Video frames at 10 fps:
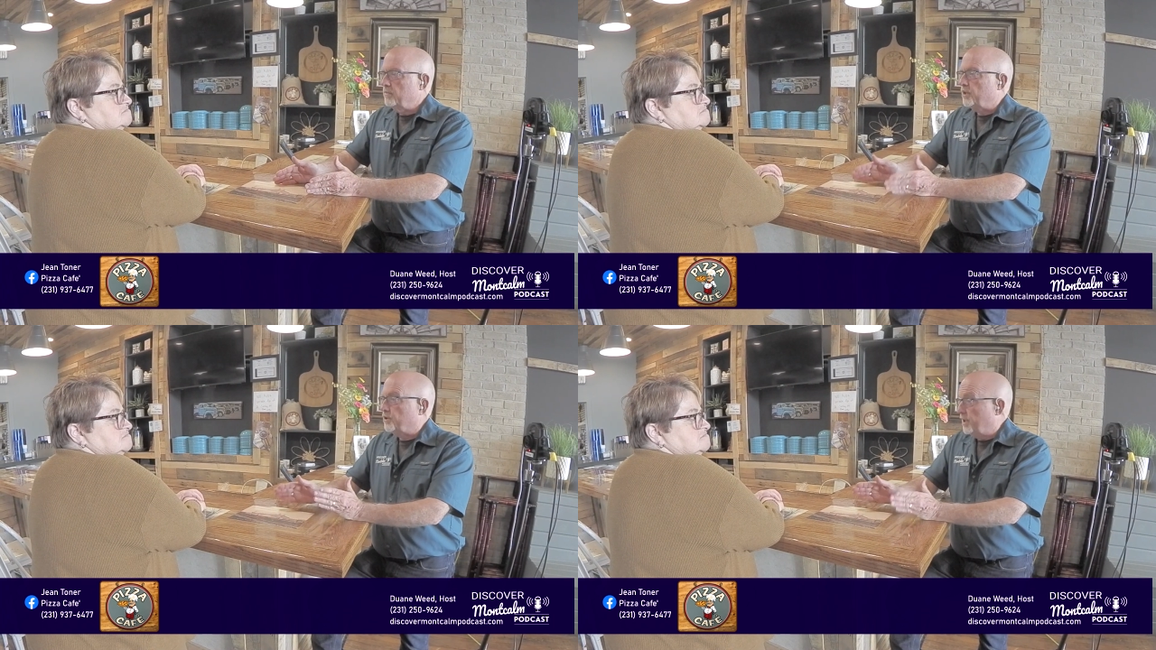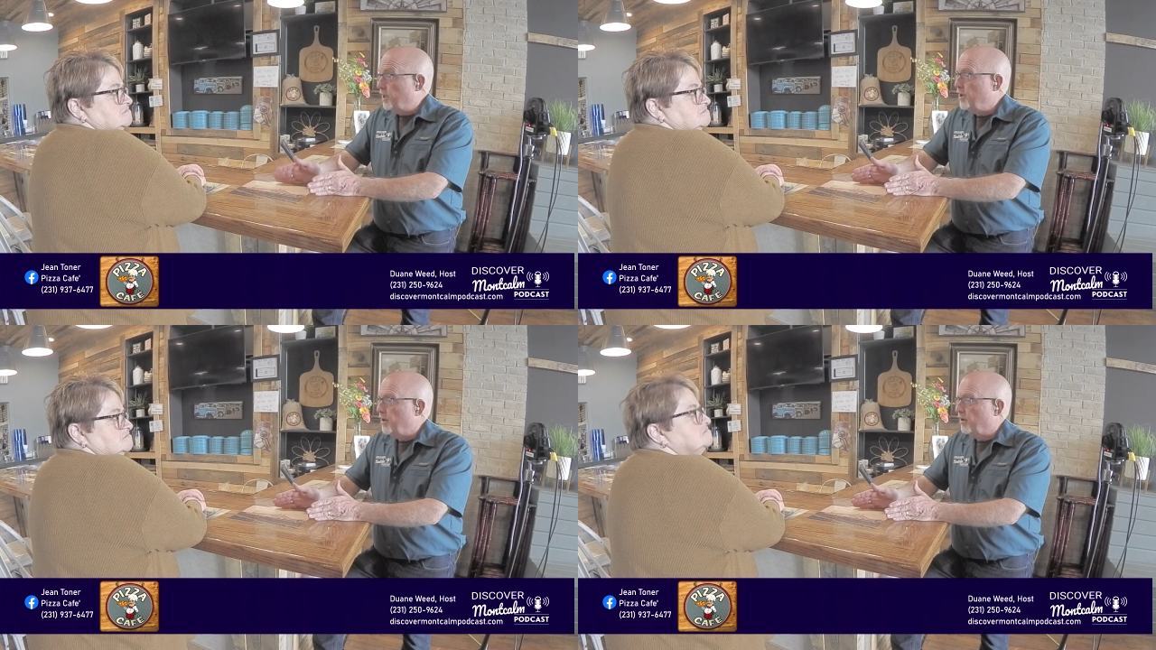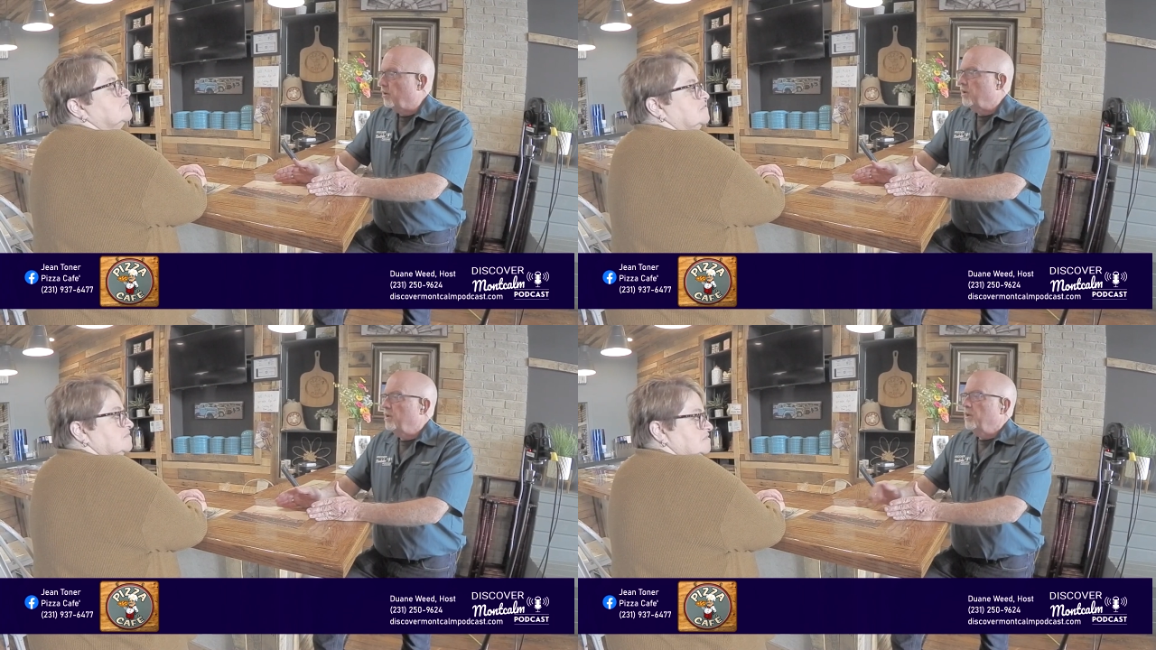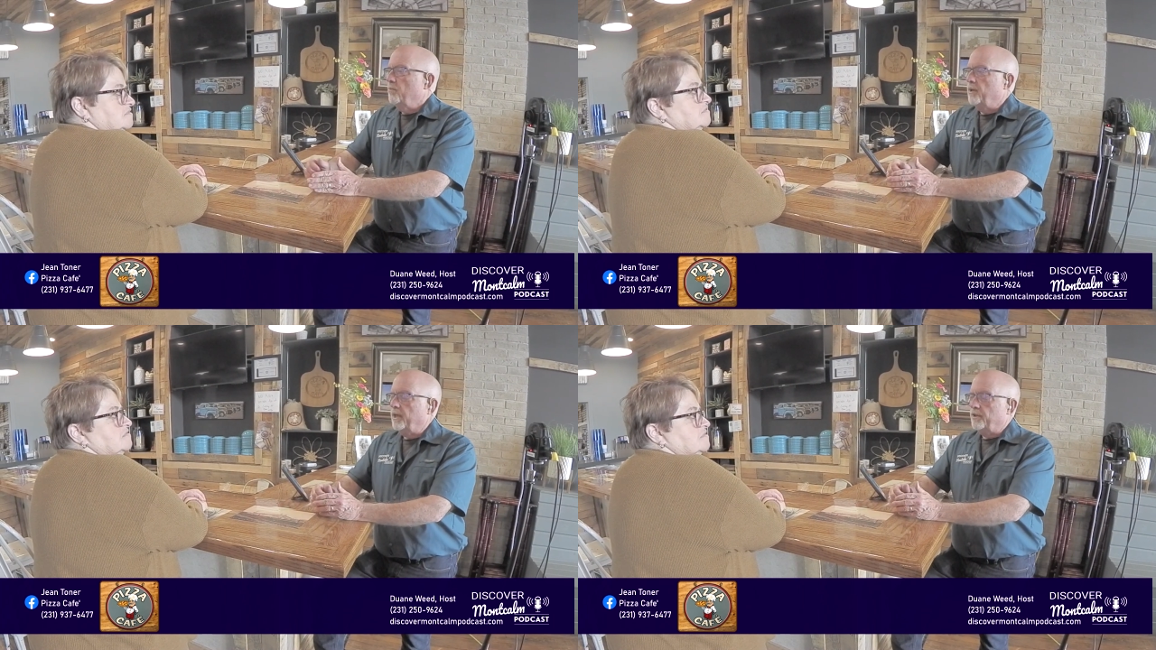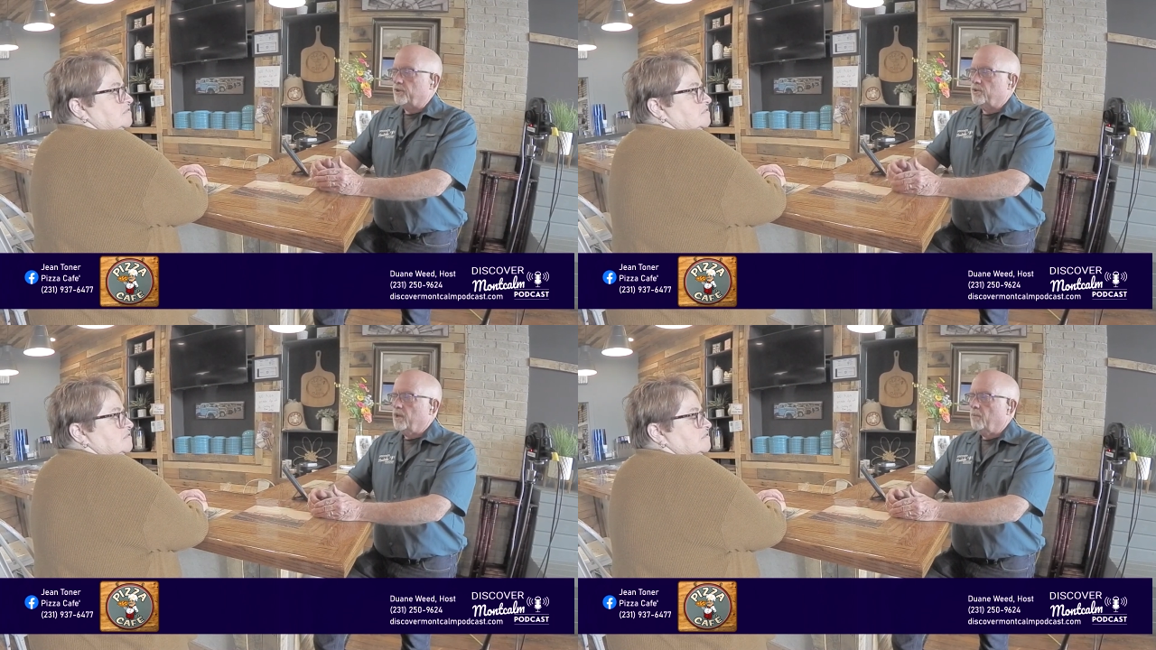Speaker 1: it's in here, but in
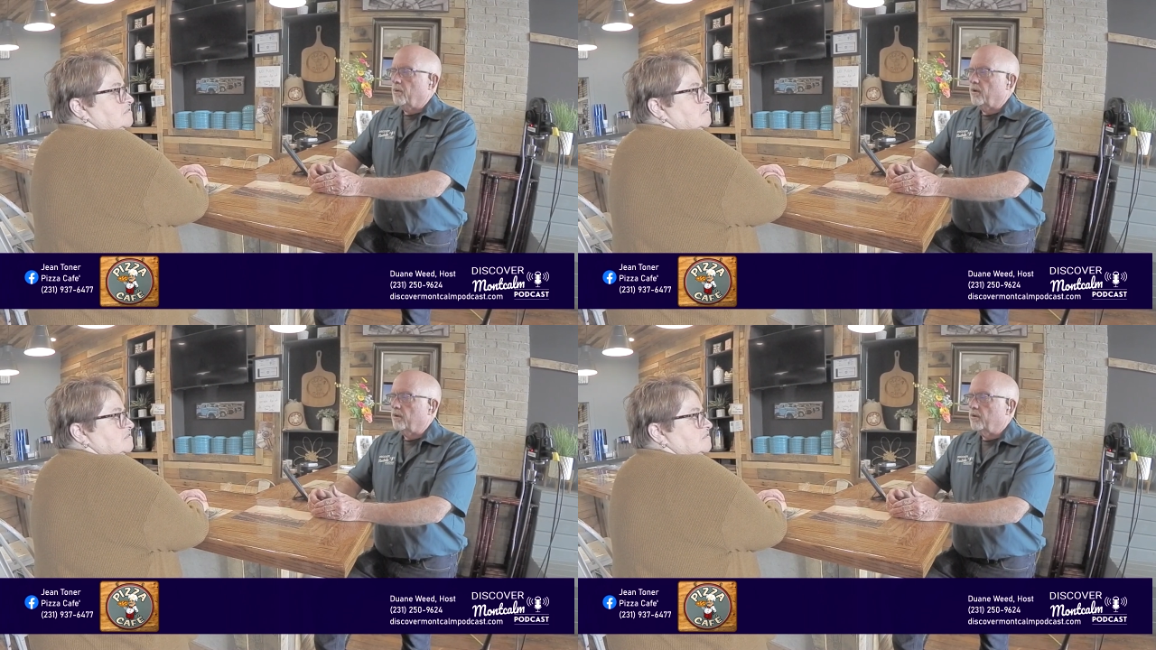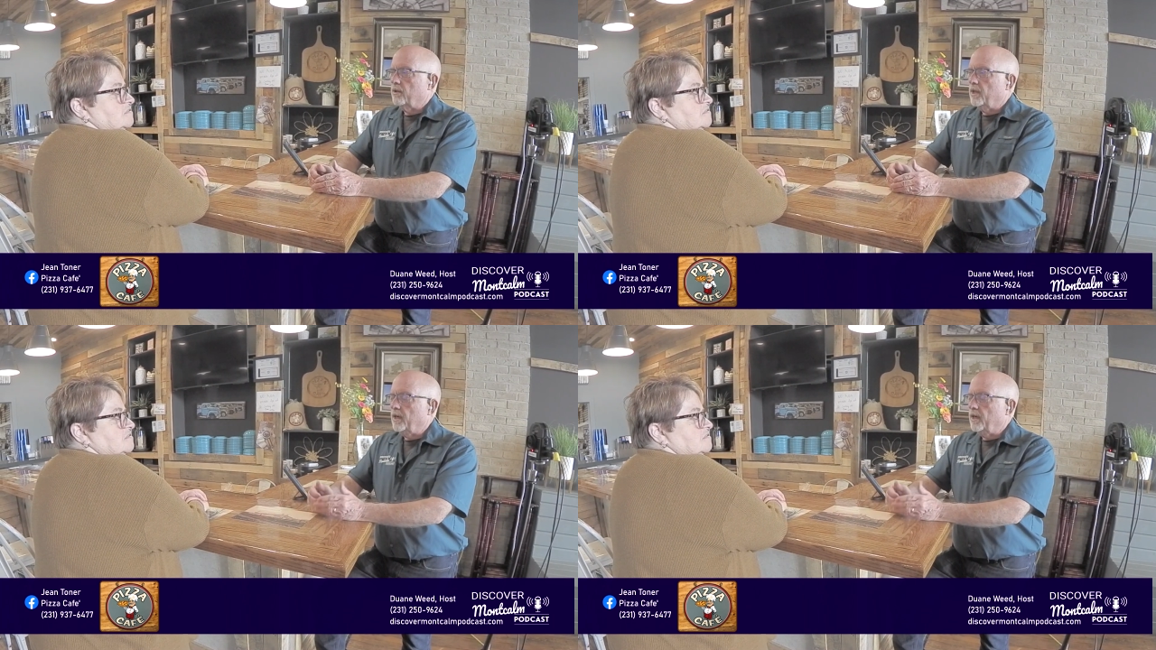the summer,